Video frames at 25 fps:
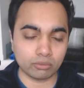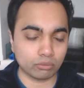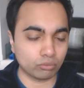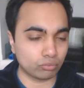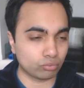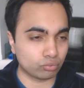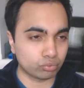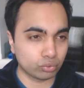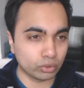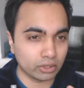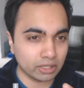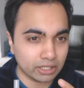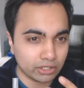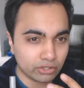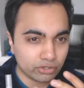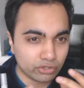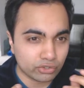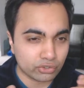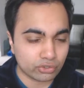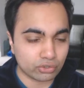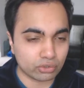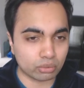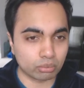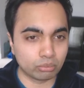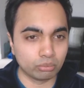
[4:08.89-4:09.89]
really
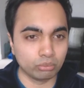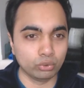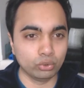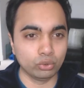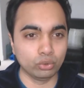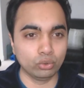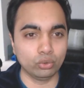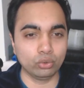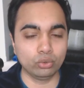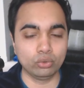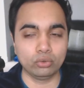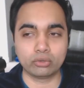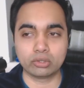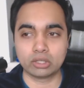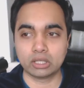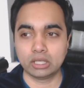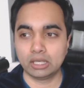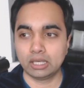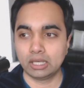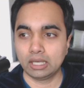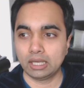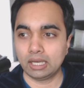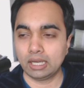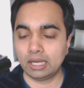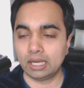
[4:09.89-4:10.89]
smooth,
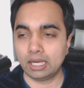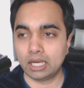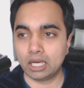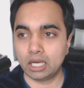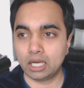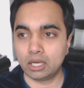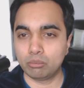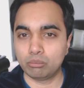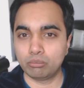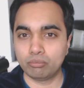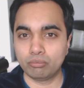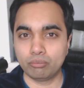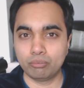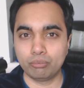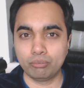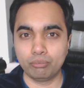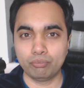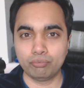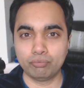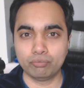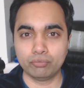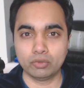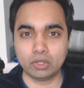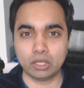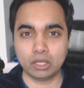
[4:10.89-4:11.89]

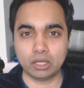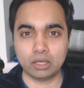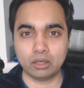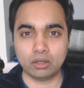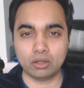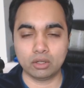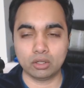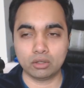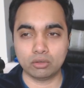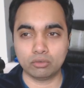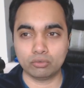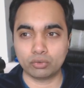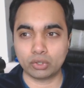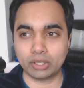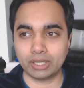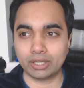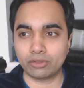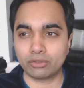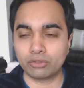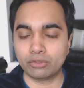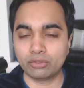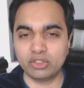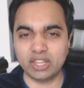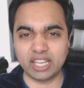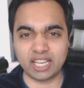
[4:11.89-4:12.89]
very
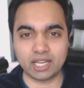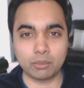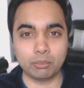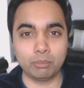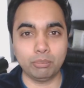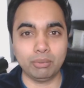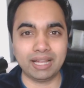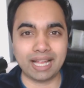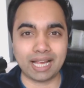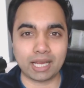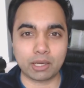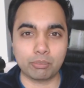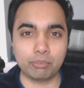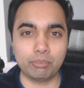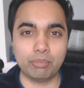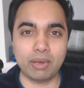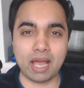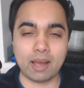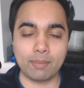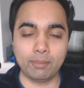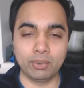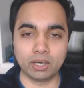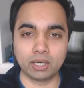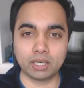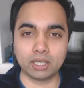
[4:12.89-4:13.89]
thick black
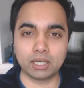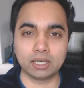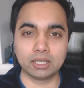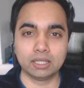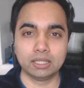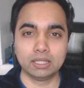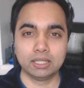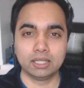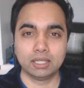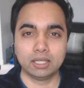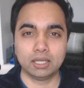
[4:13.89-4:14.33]
pepper